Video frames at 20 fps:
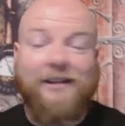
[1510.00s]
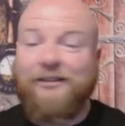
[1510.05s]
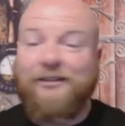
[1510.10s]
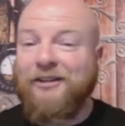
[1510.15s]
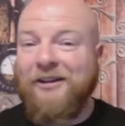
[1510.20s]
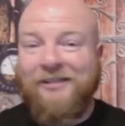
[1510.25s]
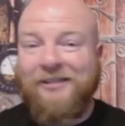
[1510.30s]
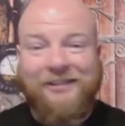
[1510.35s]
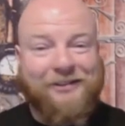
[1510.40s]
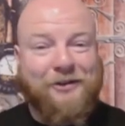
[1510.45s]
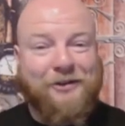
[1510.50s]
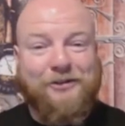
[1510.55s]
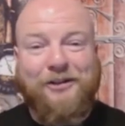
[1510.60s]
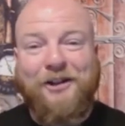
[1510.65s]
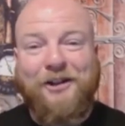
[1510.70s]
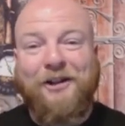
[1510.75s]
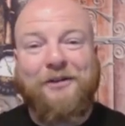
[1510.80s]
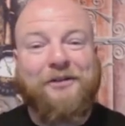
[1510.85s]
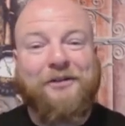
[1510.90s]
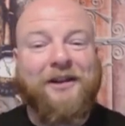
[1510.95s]
So this goes
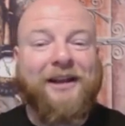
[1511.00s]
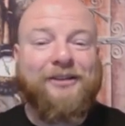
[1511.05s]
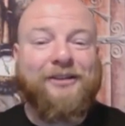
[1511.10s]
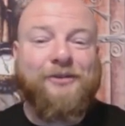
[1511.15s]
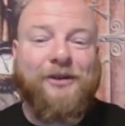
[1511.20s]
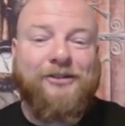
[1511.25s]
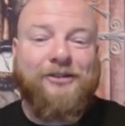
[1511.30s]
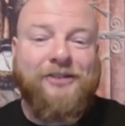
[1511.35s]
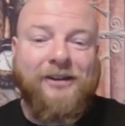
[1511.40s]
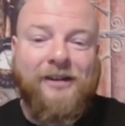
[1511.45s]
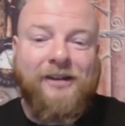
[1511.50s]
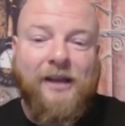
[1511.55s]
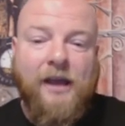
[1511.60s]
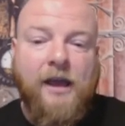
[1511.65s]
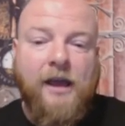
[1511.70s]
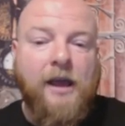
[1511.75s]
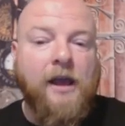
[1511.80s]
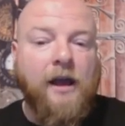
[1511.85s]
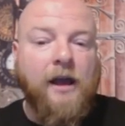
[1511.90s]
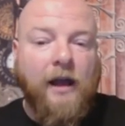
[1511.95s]
along with the last question.
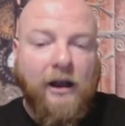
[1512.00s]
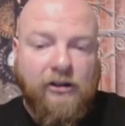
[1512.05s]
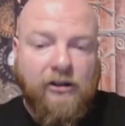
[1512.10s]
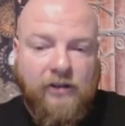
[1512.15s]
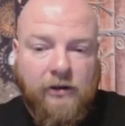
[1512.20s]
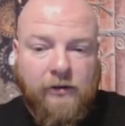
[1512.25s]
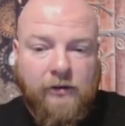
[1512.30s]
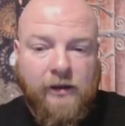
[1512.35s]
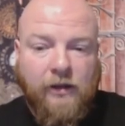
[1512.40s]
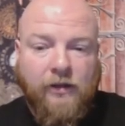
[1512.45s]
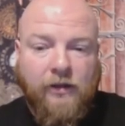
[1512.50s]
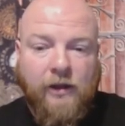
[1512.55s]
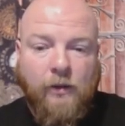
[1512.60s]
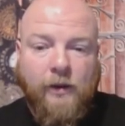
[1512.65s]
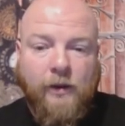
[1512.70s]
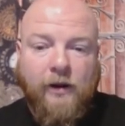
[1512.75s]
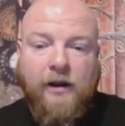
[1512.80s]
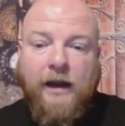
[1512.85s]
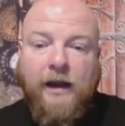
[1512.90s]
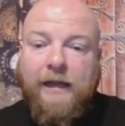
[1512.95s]
I genuinely think
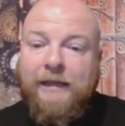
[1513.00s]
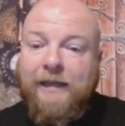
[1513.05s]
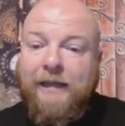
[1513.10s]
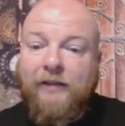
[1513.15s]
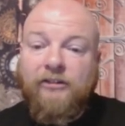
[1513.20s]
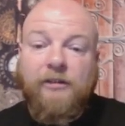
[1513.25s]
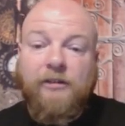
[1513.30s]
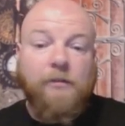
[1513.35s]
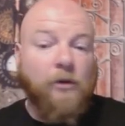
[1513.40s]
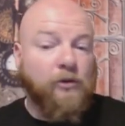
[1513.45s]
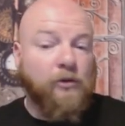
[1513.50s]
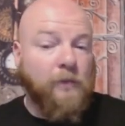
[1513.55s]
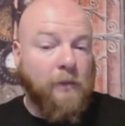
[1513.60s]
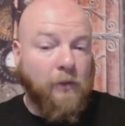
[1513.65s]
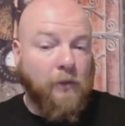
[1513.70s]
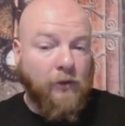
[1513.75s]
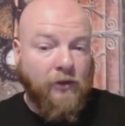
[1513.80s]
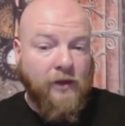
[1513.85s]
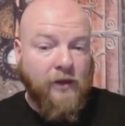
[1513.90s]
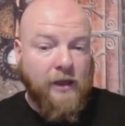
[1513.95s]
we are cutting less than most
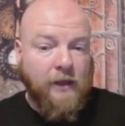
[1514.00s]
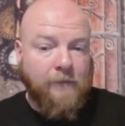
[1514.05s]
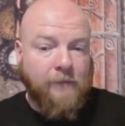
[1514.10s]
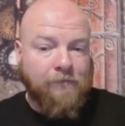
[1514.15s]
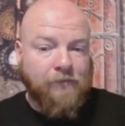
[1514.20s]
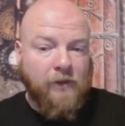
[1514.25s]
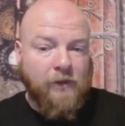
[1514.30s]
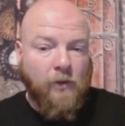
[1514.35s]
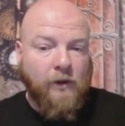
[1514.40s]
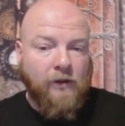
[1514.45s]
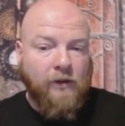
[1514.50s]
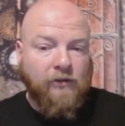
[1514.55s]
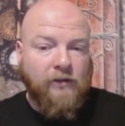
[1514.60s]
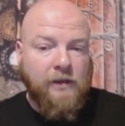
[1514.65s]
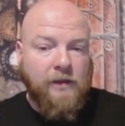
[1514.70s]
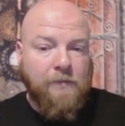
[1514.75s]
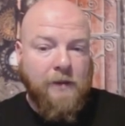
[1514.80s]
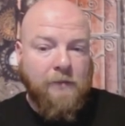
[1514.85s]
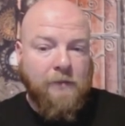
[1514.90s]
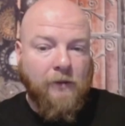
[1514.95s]
people think. When I see
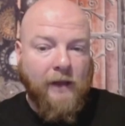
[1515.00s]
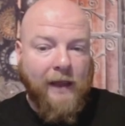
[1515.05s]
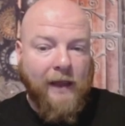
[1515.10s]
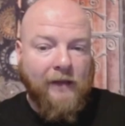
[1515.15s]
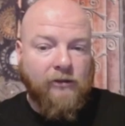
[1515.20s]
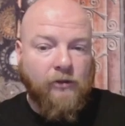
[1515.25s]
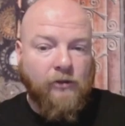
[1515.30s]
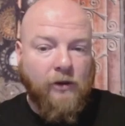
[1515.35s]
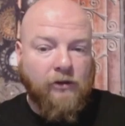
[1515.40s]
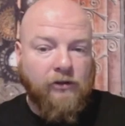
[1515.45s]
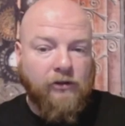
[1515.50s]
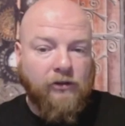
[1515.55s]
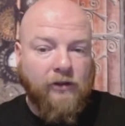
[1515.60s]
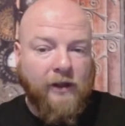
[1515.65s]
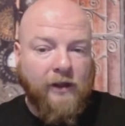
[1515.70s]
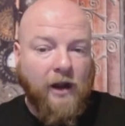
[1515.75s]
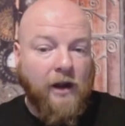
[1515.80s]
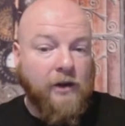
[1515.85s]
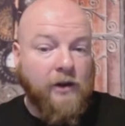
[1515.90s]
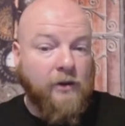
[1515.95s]
people ask questions
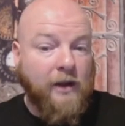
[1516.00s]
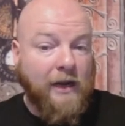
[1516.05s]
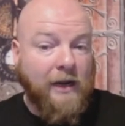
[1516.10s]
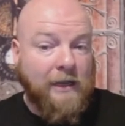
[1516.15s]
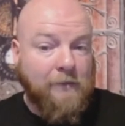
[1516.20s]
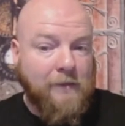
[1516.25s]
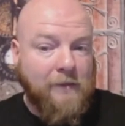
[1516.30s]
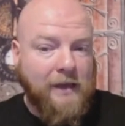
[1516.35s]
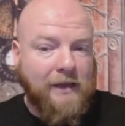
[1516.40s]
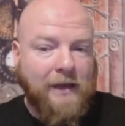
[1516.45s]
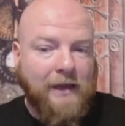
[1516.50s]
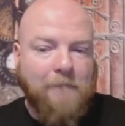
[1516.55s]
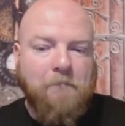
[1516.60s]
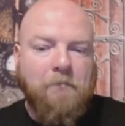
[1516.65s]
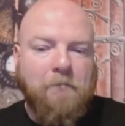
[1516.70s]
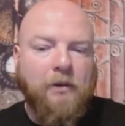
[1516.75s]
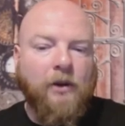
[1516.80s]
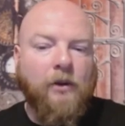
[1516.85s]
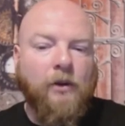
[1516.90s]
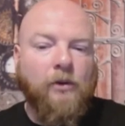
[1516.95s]
like, Are you cutting Min? It
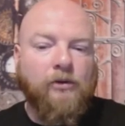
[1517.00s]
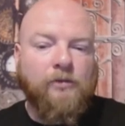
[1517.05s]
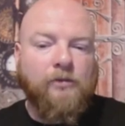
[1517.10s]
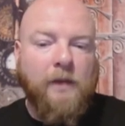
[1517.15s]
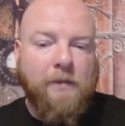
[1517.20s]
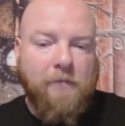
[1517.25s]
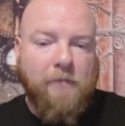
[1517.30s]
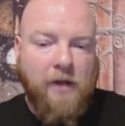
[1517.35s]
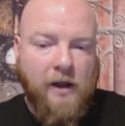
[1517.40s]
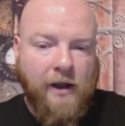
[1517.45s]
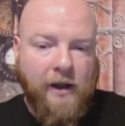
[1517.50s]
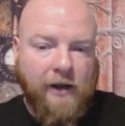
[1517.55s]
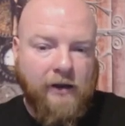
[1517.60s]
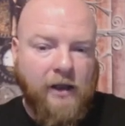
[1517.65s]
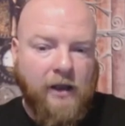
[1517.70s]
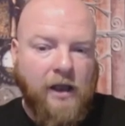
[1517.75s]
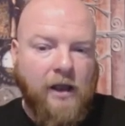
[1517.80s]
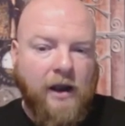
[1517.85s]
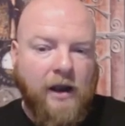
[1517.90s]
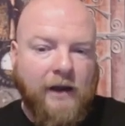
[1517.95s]
blows my mind.
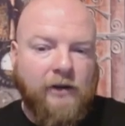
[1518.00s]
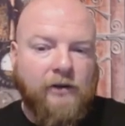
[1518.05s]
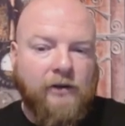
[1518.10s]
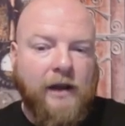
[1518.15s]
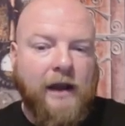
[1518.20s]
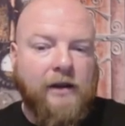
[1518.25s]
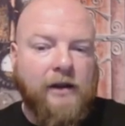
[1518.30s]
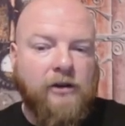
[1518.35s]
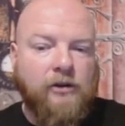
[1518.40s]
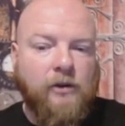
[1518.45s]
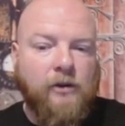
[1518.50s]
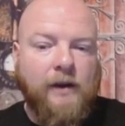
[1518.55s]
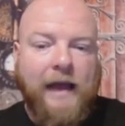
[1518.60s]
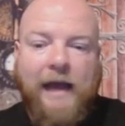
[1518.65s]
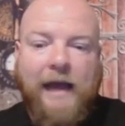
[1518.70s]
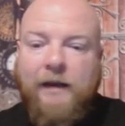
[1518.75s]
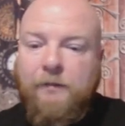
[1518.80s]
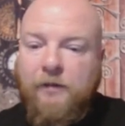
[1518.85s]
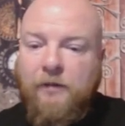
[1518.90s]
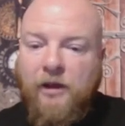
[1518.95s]
I don't know how you do an
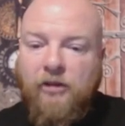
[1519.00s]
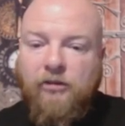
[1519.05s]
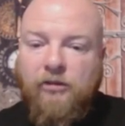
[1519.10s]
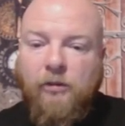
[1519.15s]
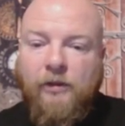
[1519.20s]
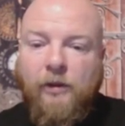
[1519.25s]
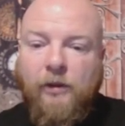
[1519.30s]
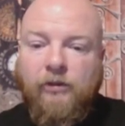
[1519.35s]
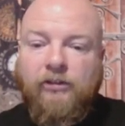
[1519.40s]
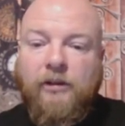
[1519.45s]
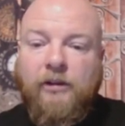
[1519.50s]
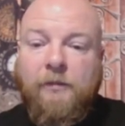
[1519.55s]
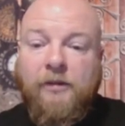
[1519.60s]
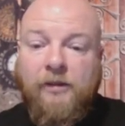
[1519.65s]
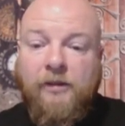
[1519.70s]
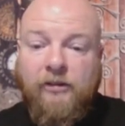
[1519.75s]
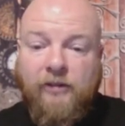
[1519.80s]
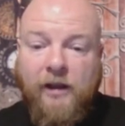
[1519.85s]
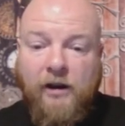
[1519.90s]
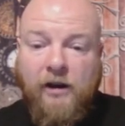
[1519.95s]
adaptation without some of
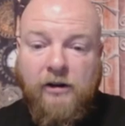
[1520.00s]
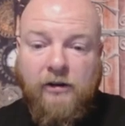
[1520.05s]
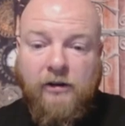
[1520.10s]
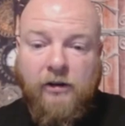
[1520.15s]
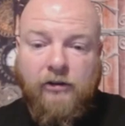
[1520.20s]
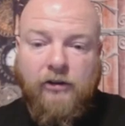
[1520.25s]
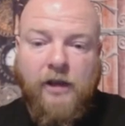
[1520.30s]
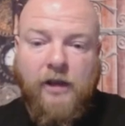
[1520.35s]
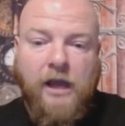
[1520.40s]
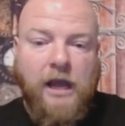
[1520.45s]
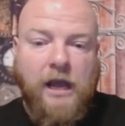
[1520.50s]
these characters.